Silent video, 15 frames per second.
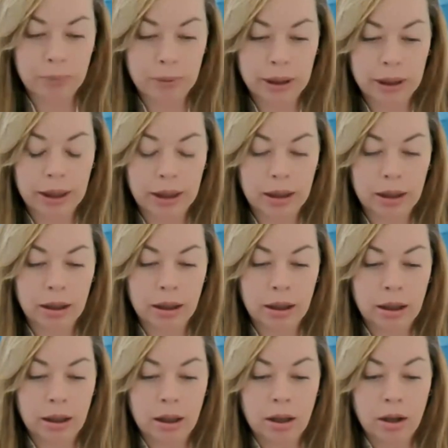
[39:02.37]
public
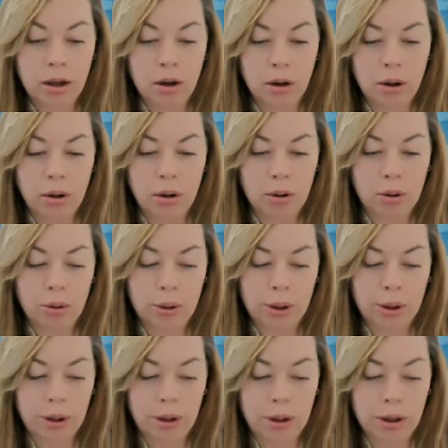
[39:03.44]

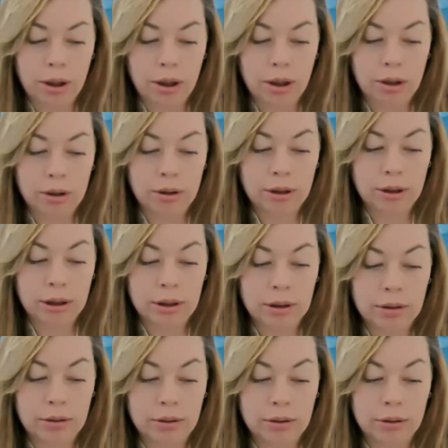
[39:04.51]
on
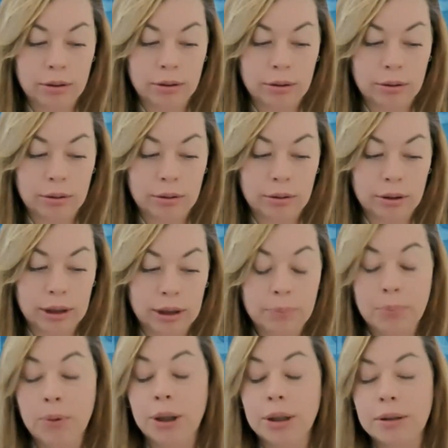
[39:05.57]
the
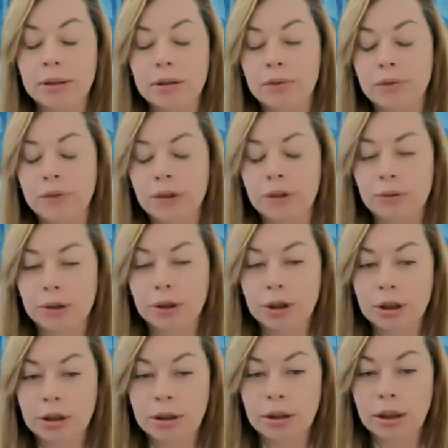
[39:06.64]
importance of the
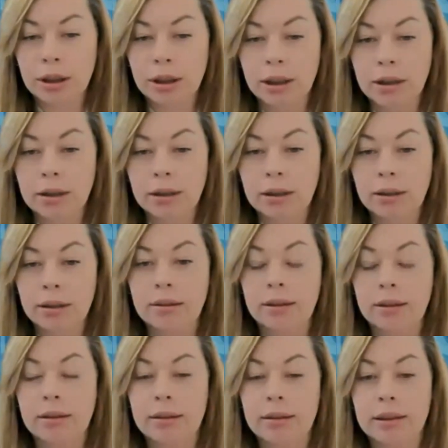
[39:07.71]
ocean and
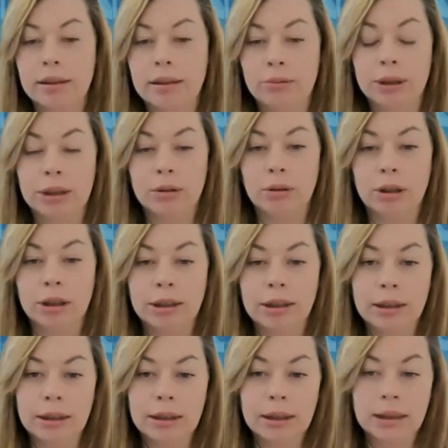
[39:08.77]
its
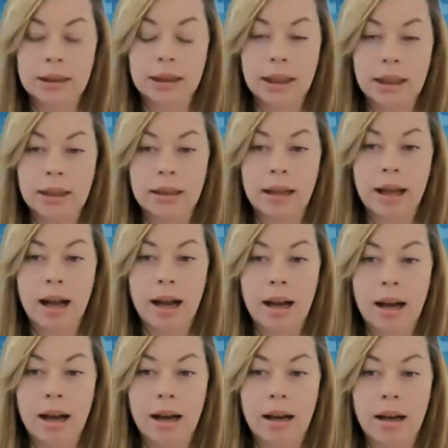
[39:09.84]
resources, and
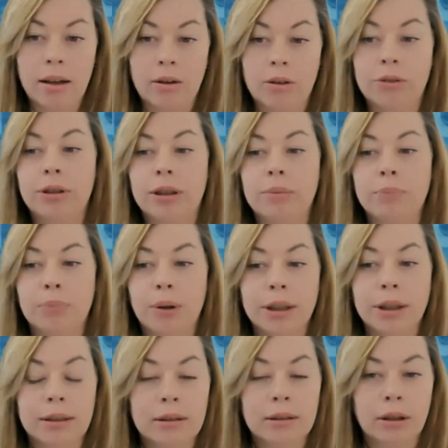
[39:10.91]
on the
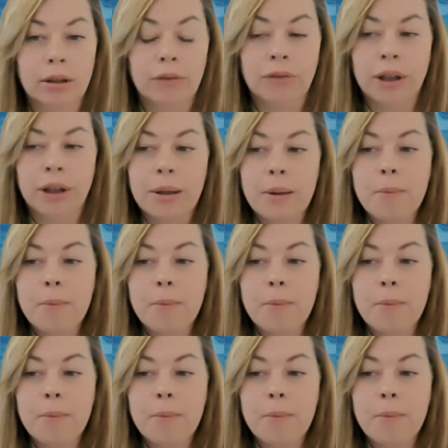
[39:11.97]
importance of